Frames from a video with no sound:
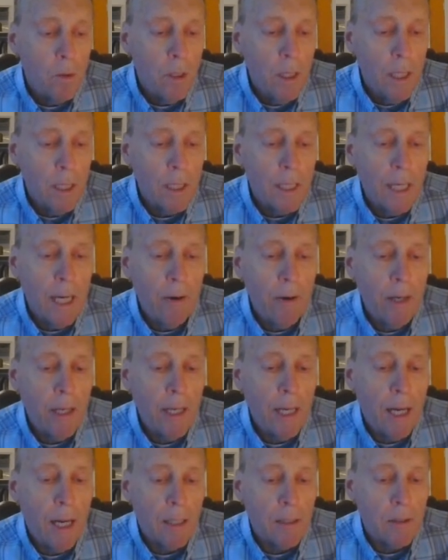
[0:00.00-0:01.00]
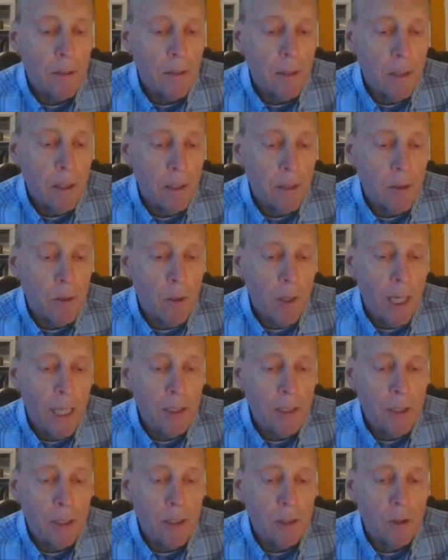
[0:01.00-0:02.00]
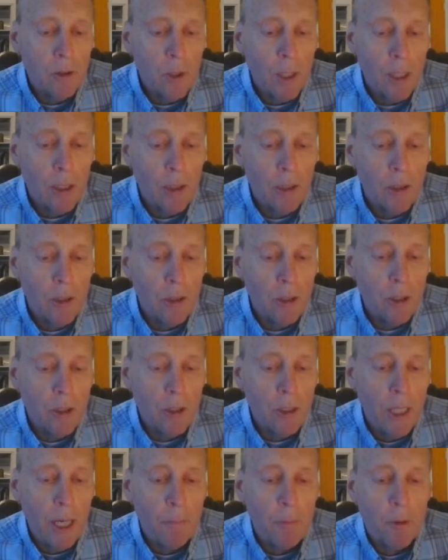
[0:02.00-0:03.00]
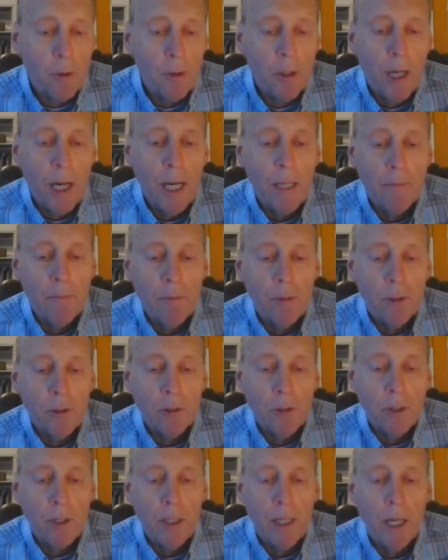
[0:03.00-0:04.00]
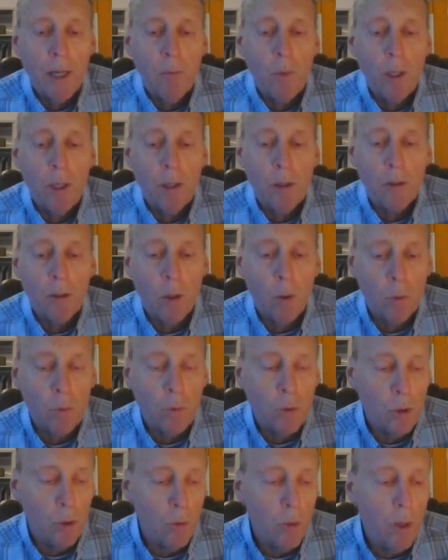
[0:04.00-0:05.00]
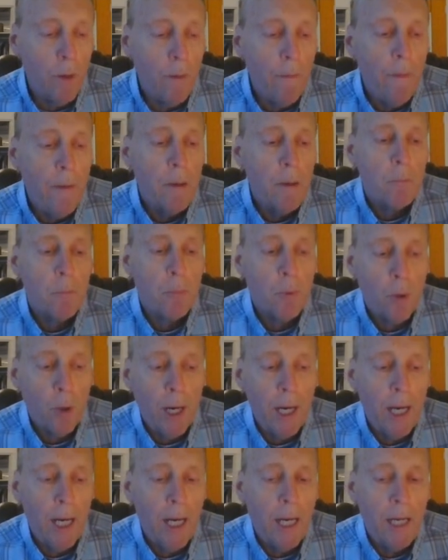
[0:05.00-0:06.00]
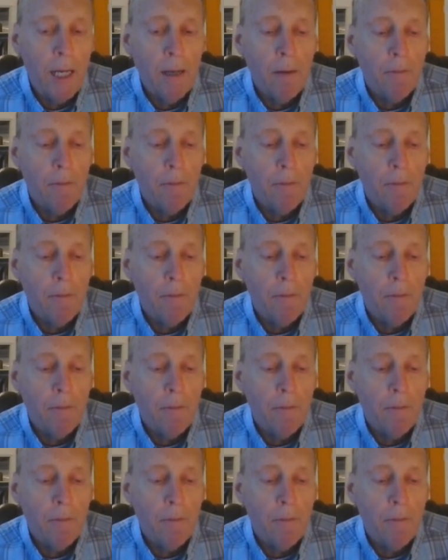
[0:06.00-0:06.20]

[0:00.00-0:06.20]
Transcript: In carrying out Christ's instructions in chapter 9 and verse 38, we are told to pray